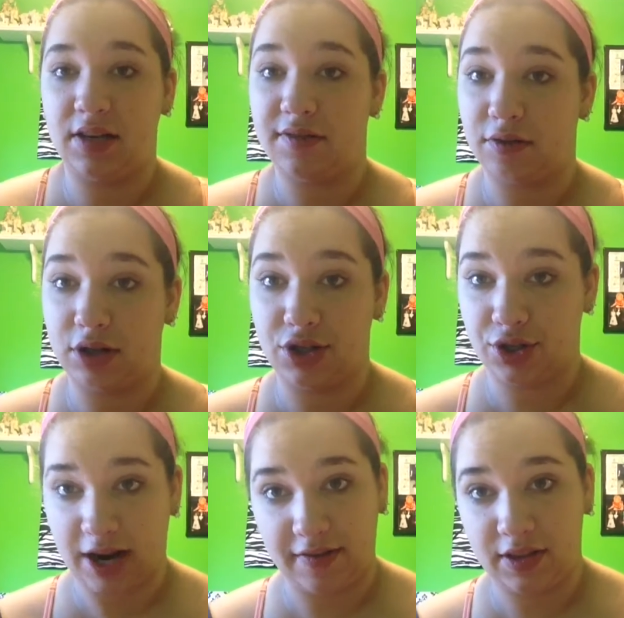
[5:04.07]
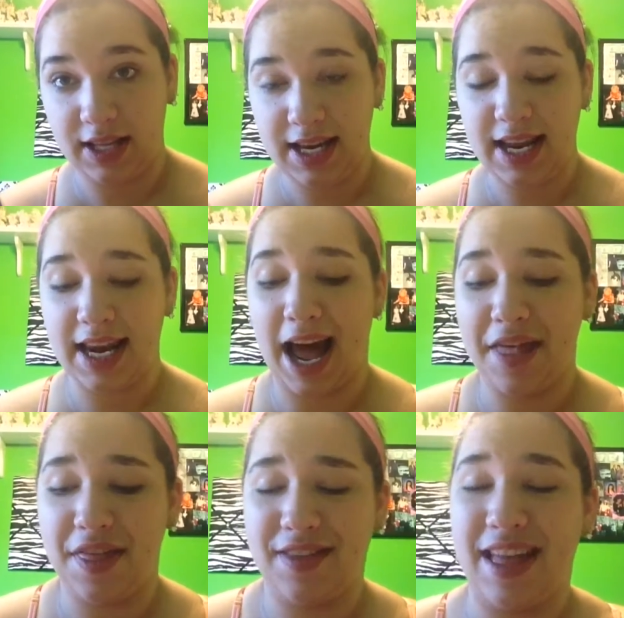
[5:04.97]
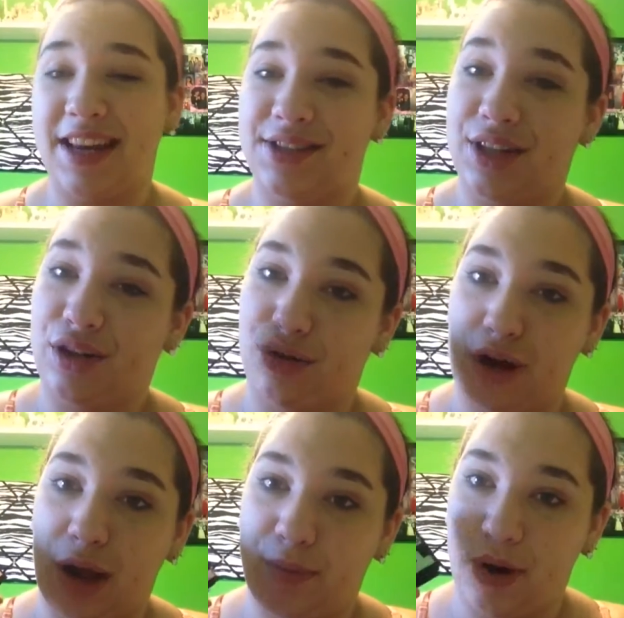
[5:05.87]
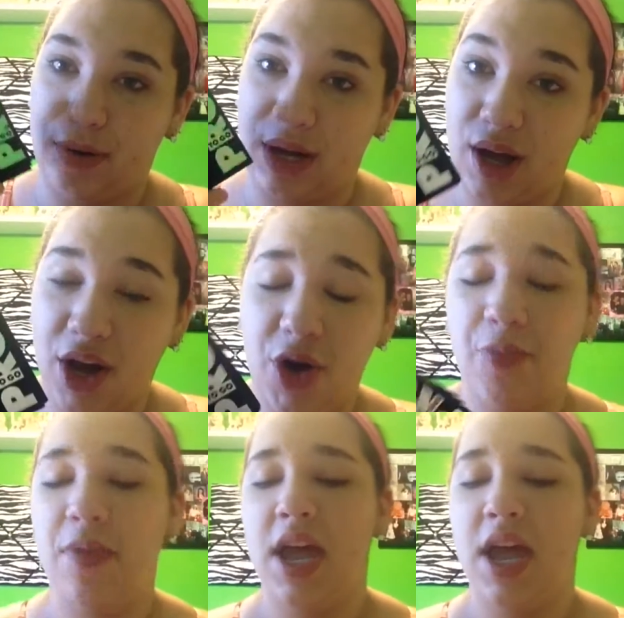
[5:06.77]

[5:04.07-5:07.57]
for traveling, and I think that is the Lorac Pro to go.